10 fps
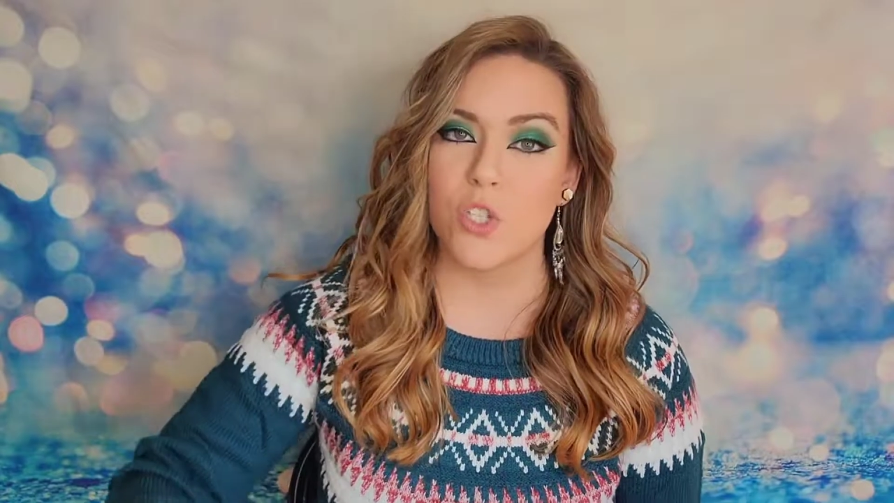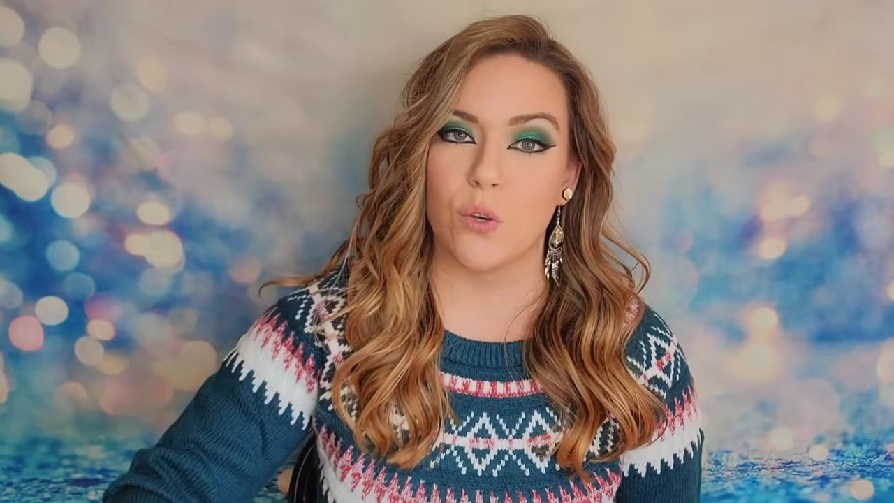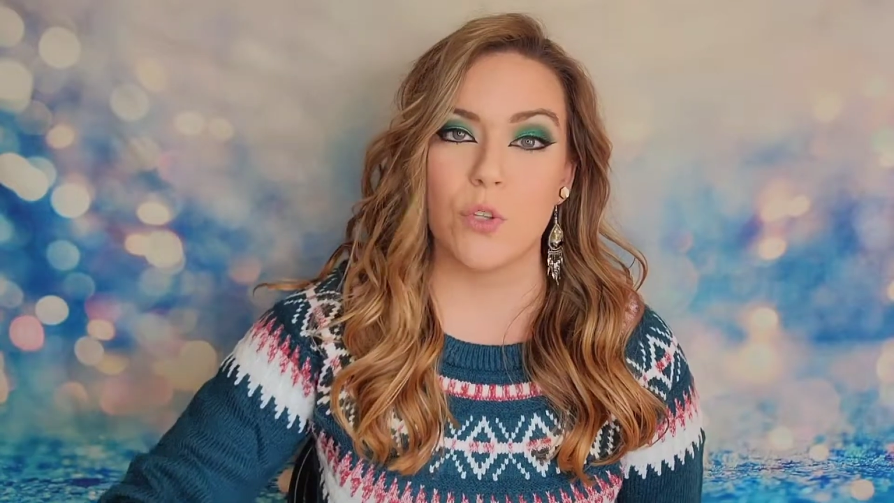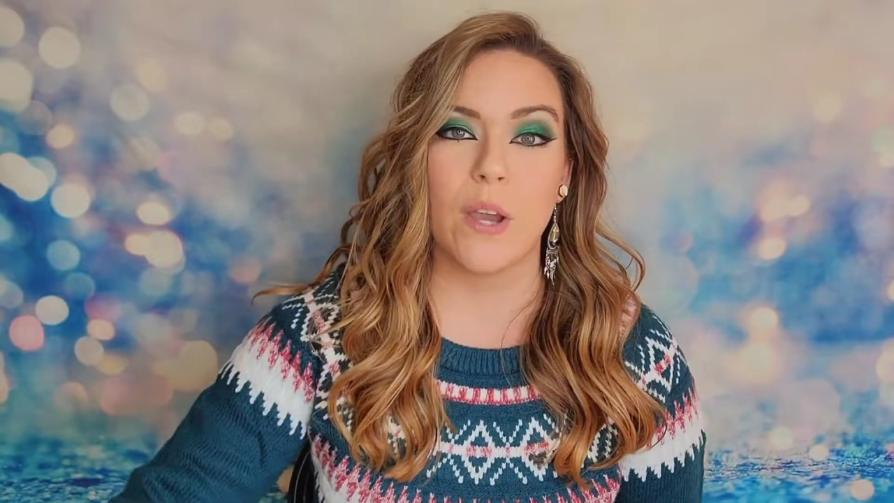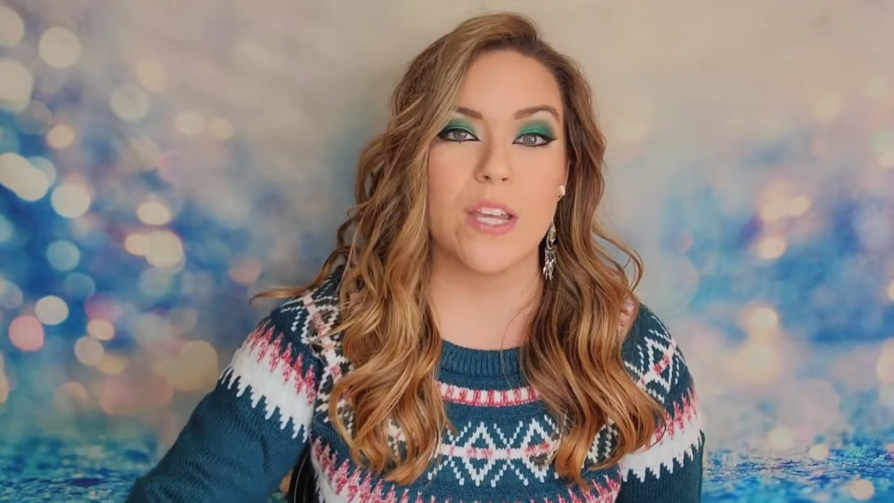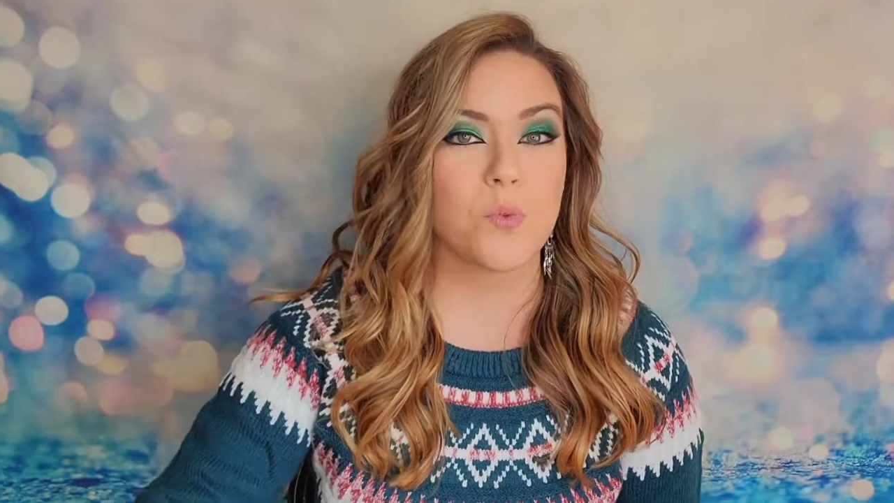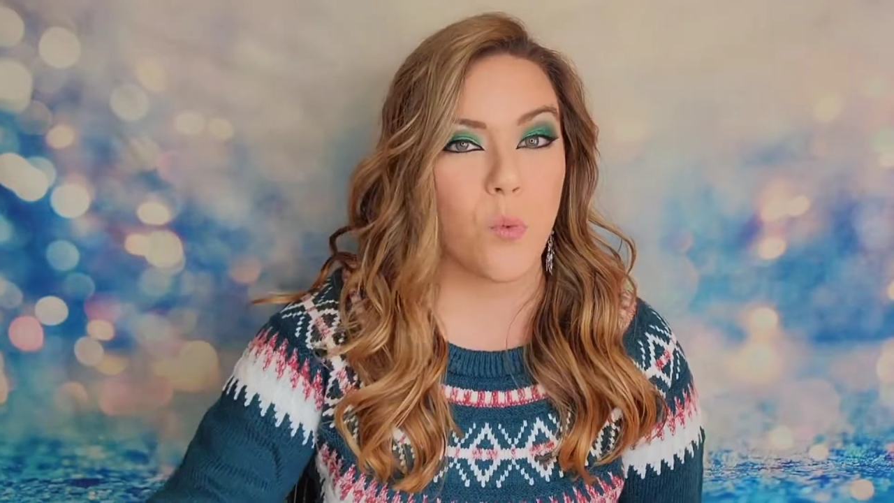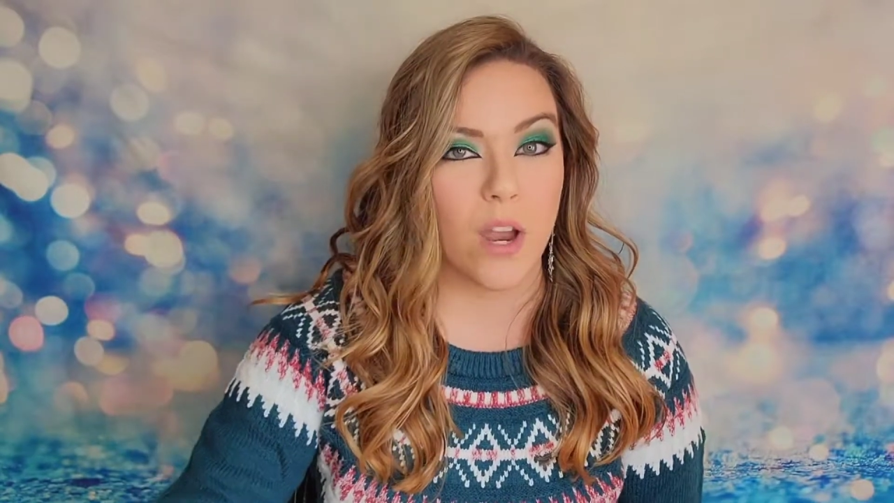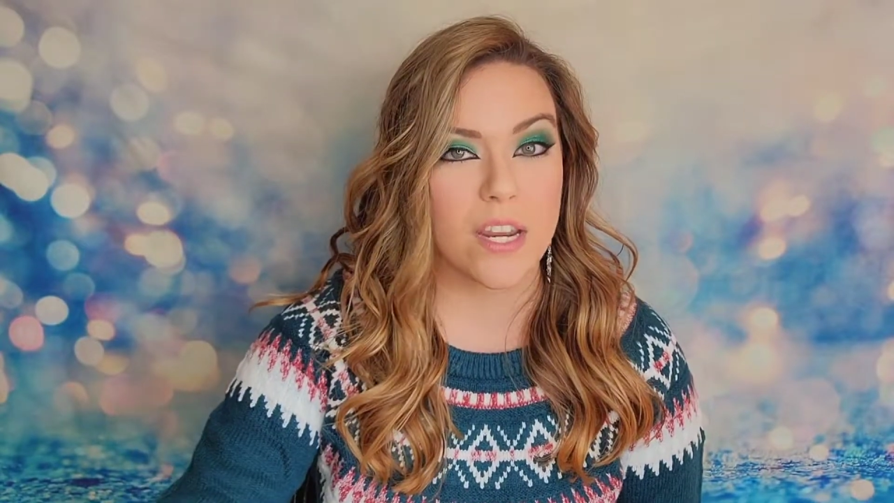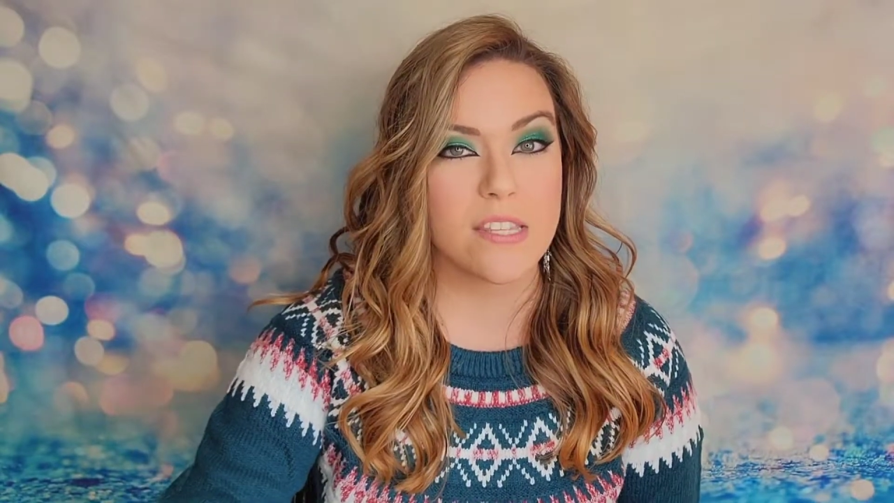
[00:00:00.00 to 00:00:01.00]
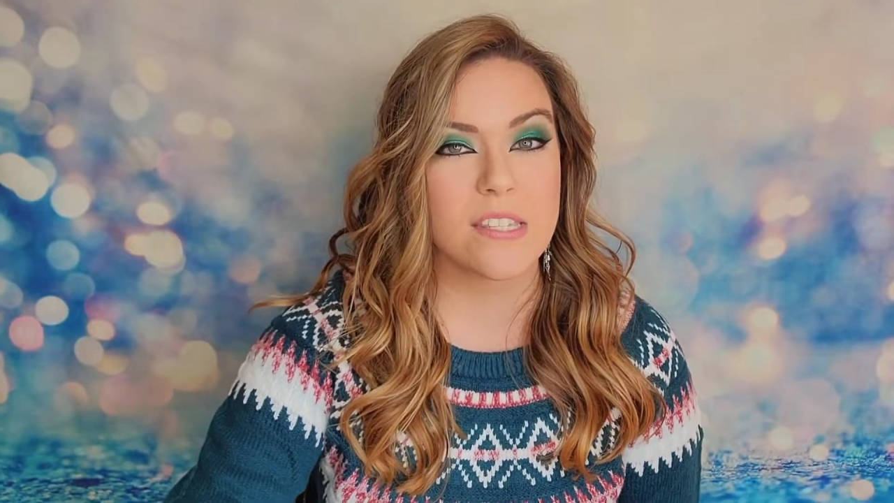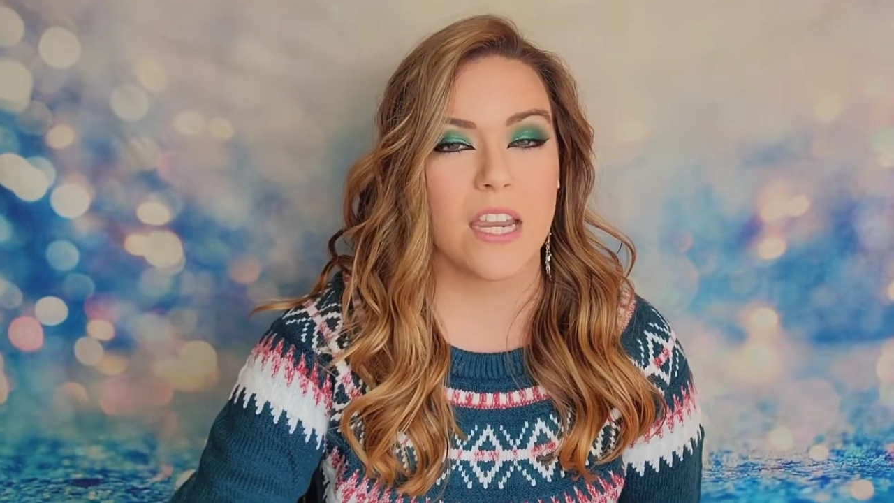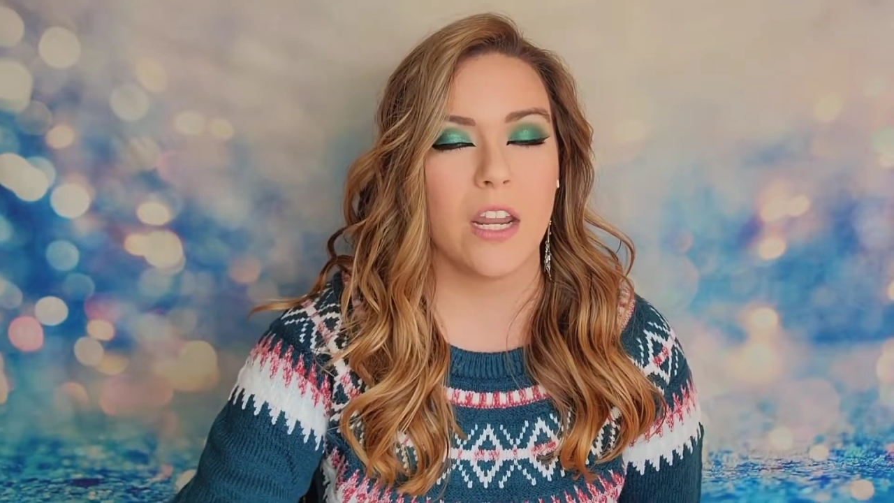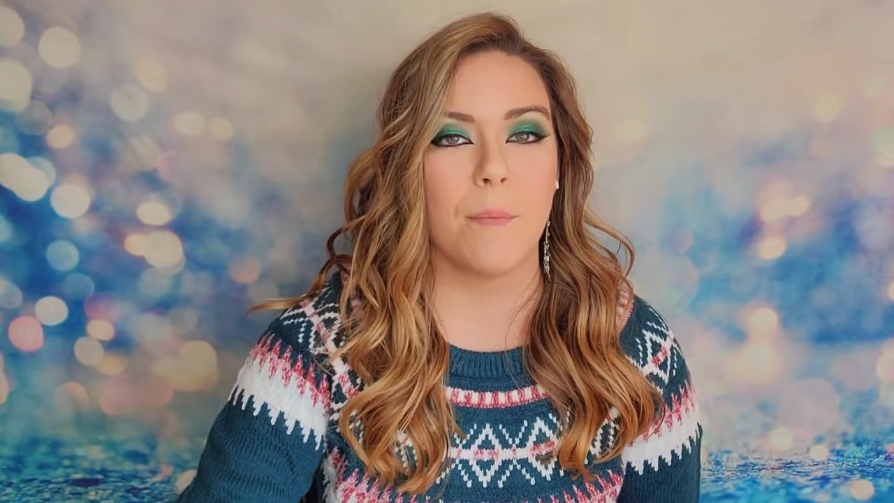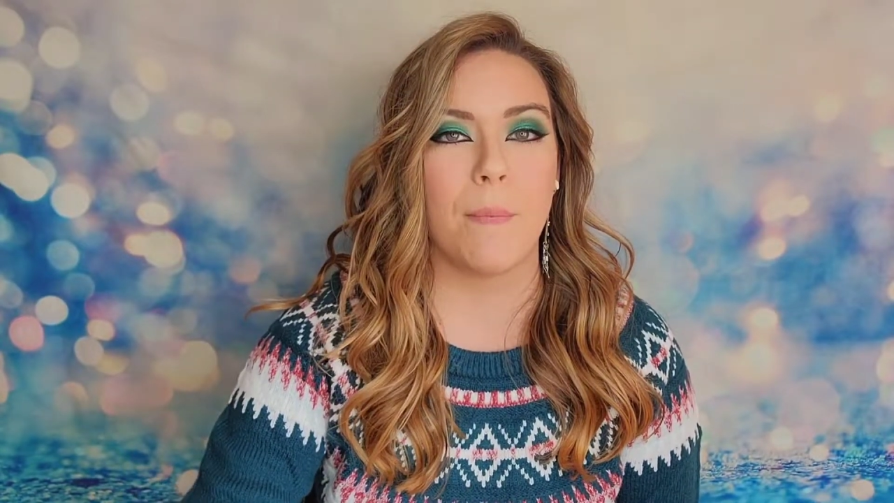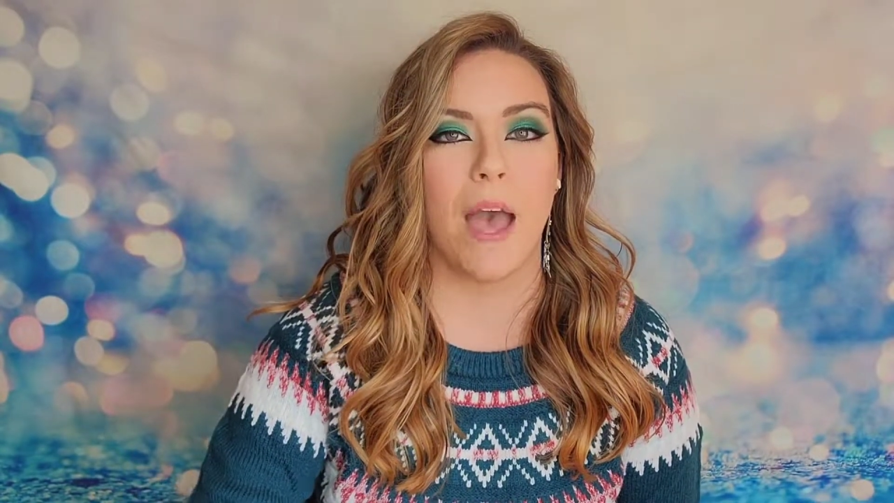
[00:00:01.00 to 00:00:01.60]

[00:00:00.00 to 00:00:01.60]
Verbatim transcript: so if you guys wanna sign up,